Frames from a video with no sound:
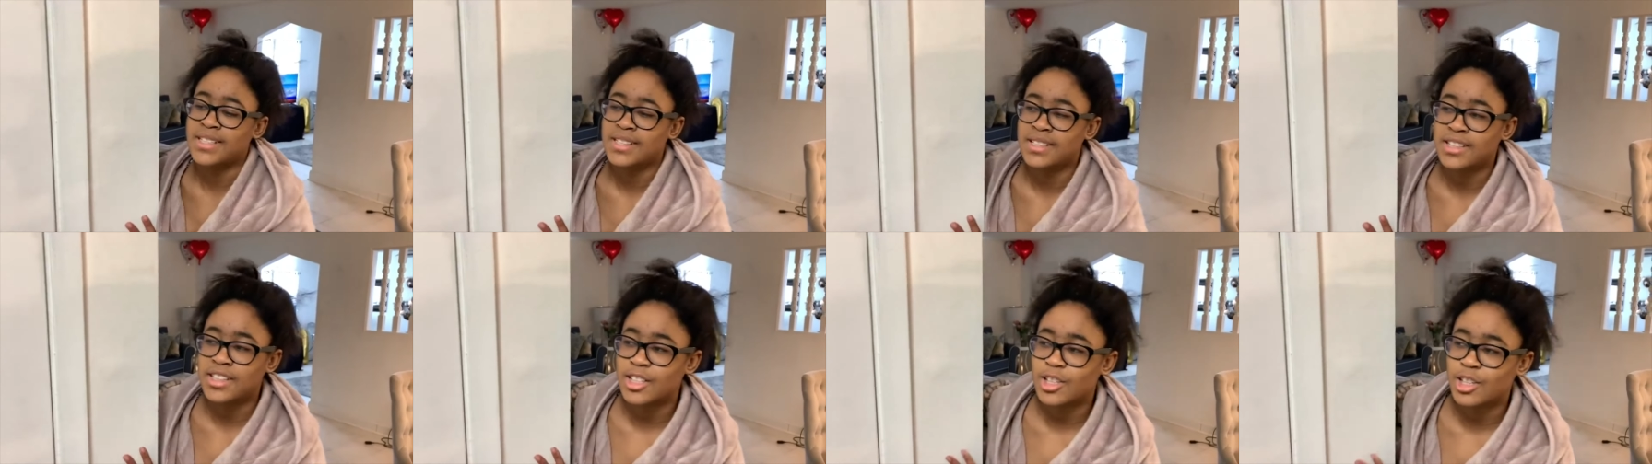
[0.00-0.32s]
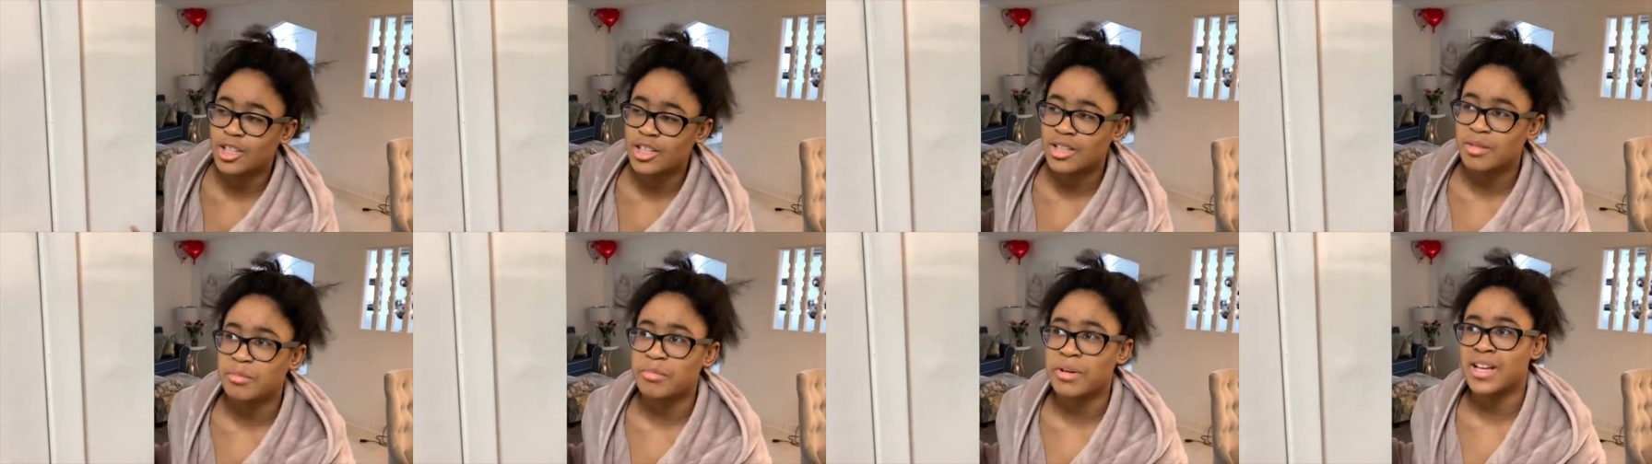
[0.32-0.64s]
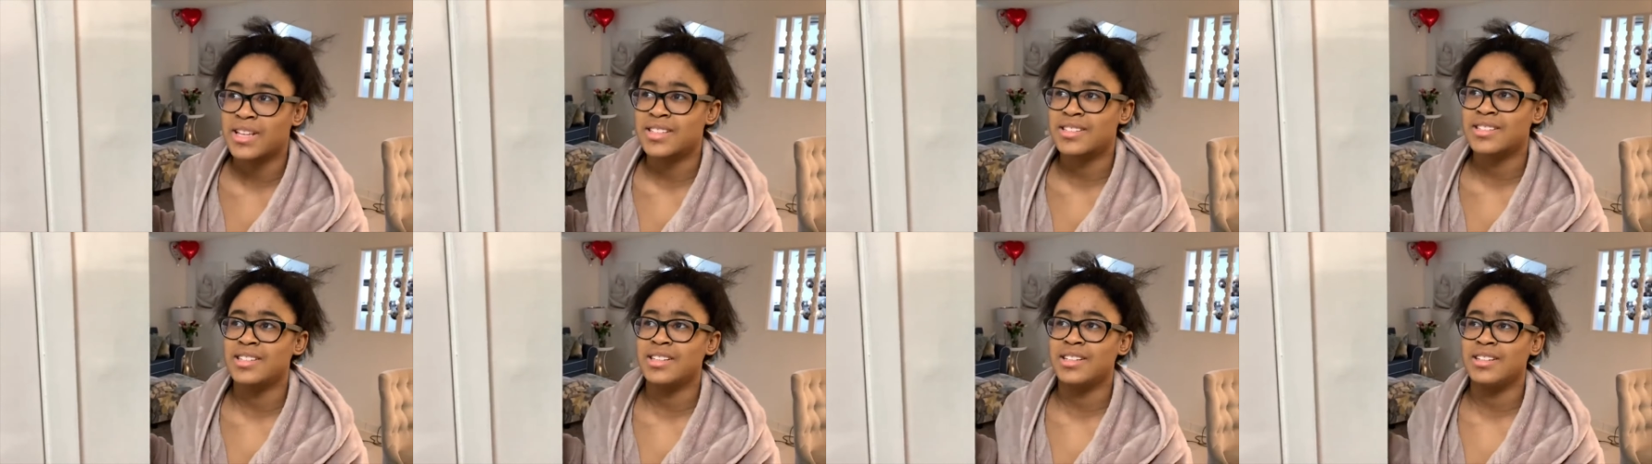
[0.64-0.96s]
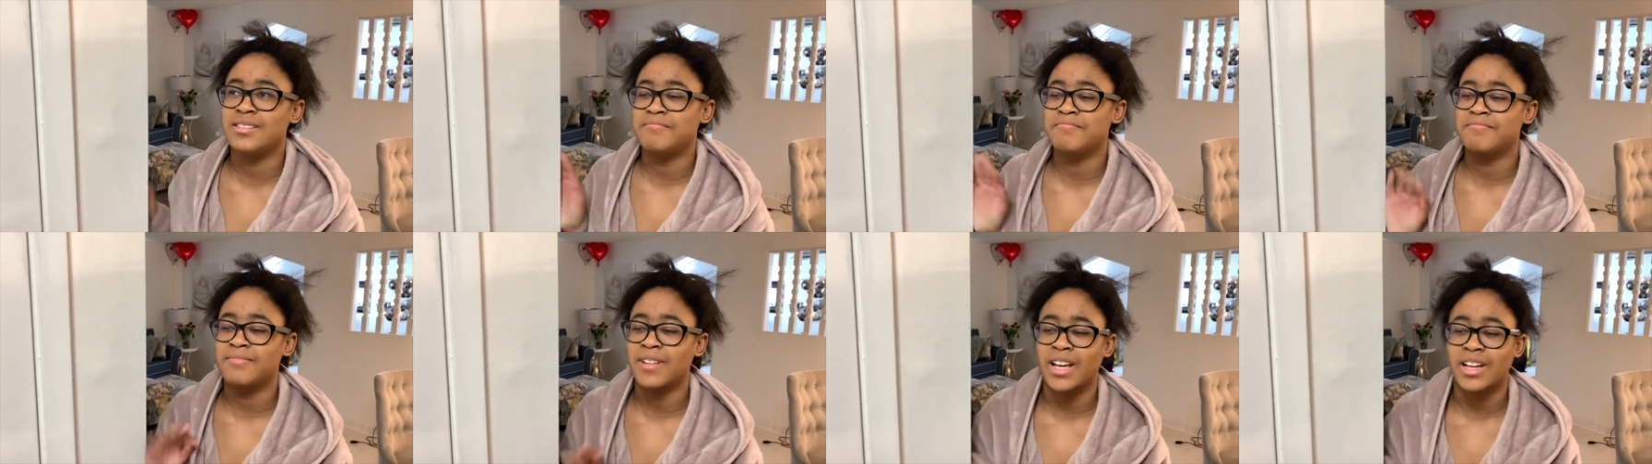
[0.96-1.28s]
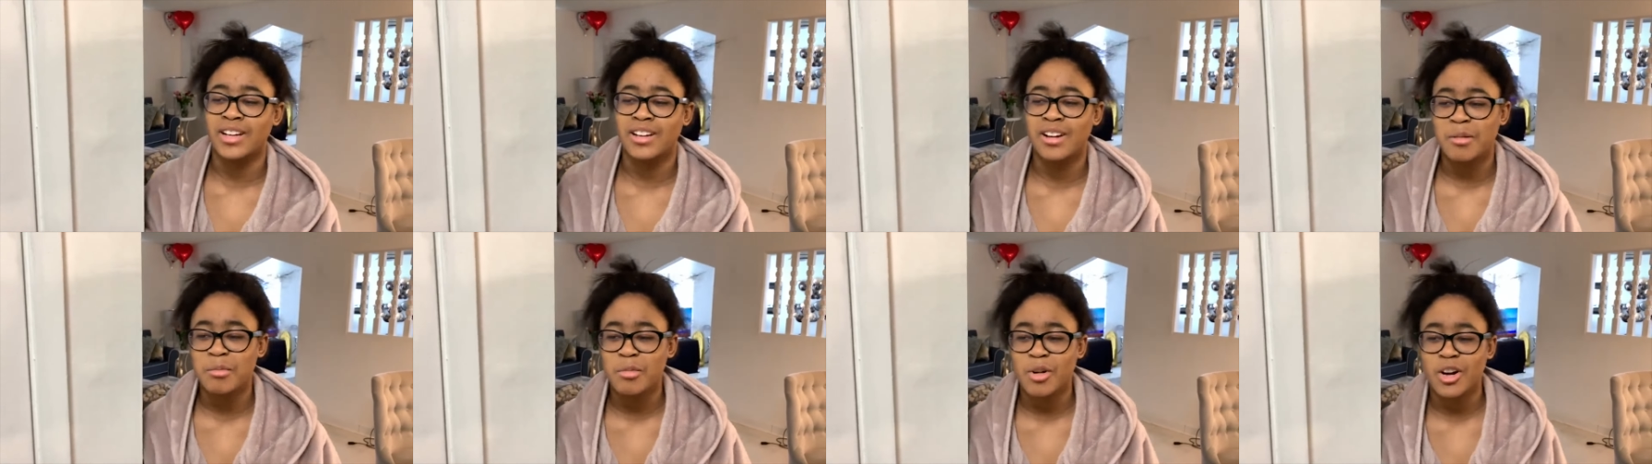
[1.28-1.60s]
Literally, bestie.
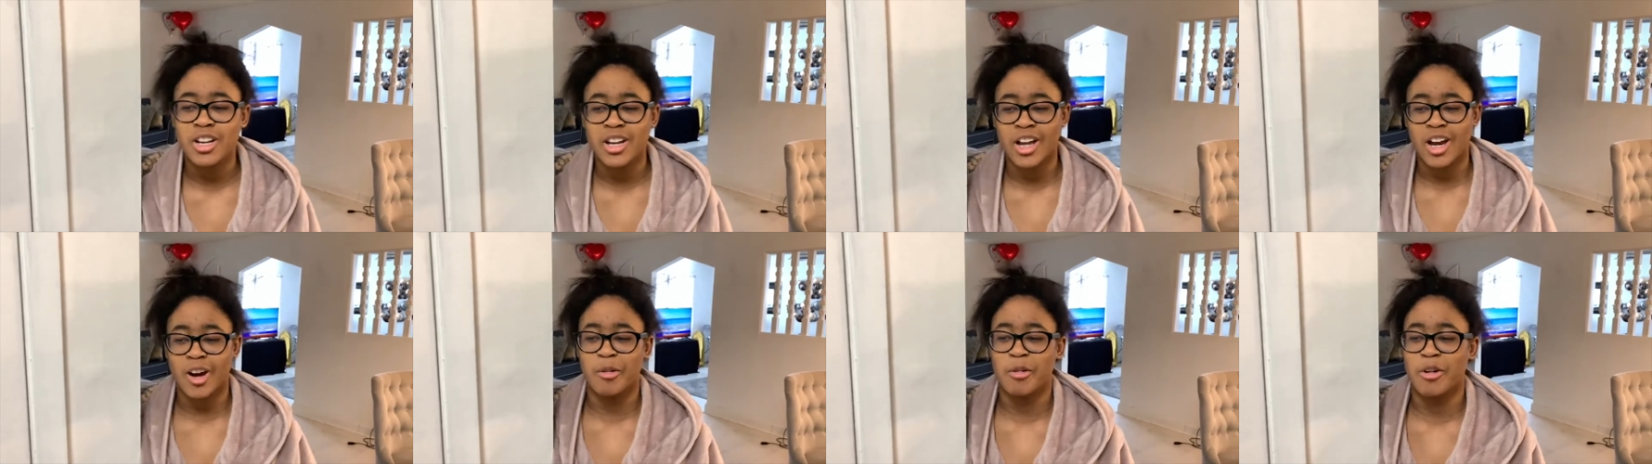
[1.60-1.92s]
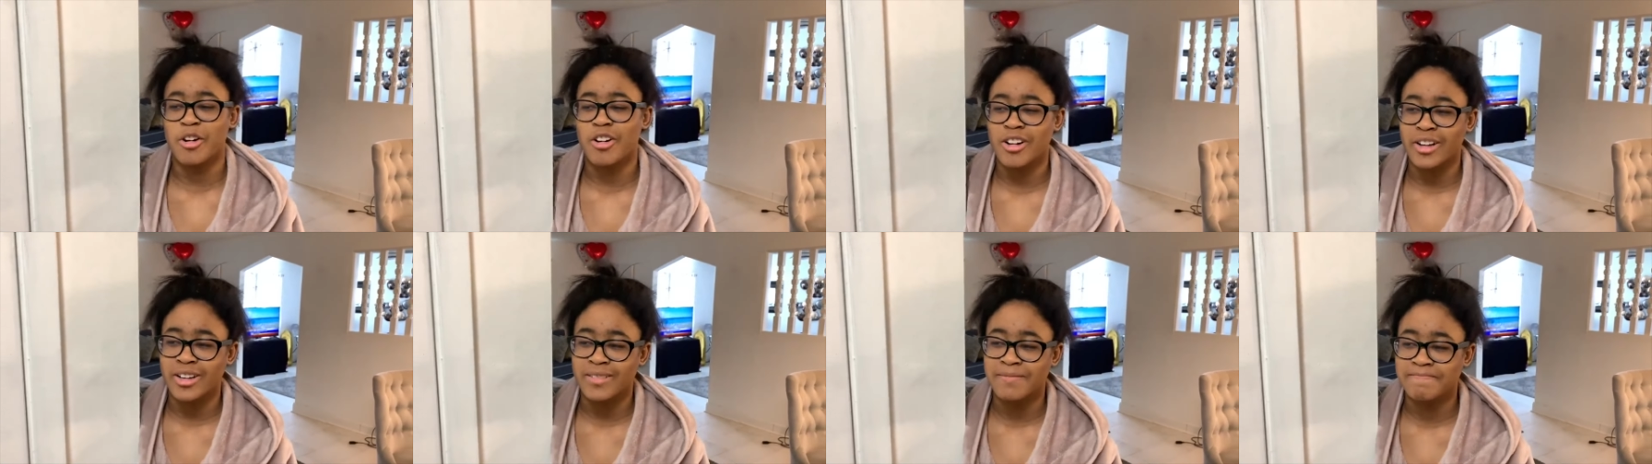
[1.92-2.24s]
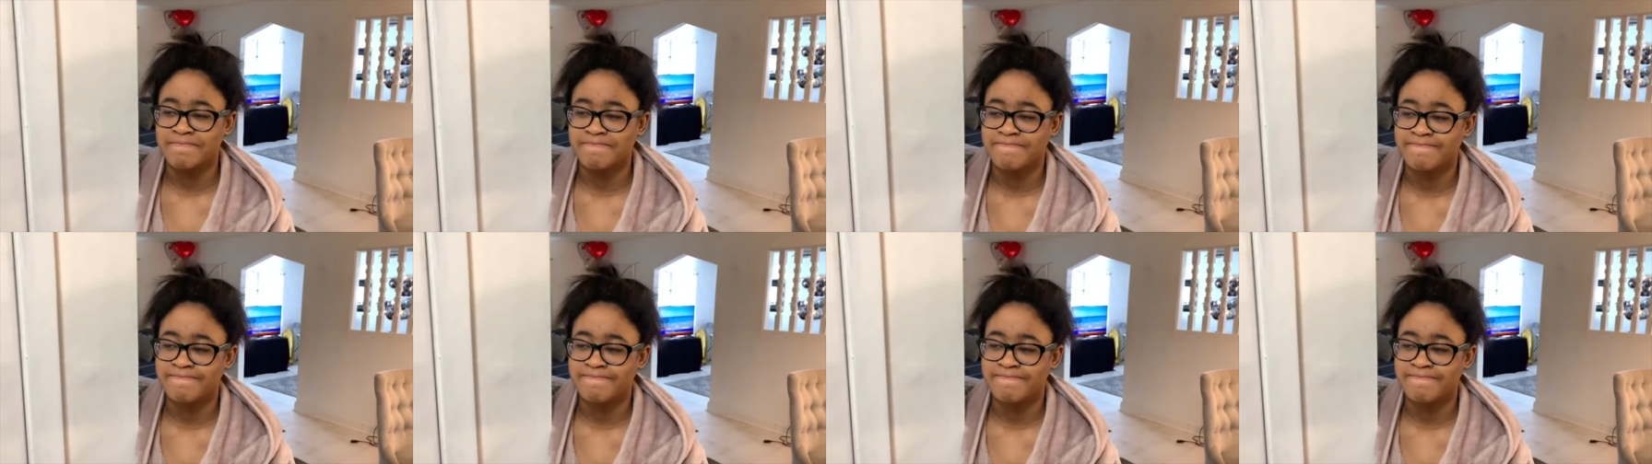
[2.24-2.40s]
Like, come on now, hurry.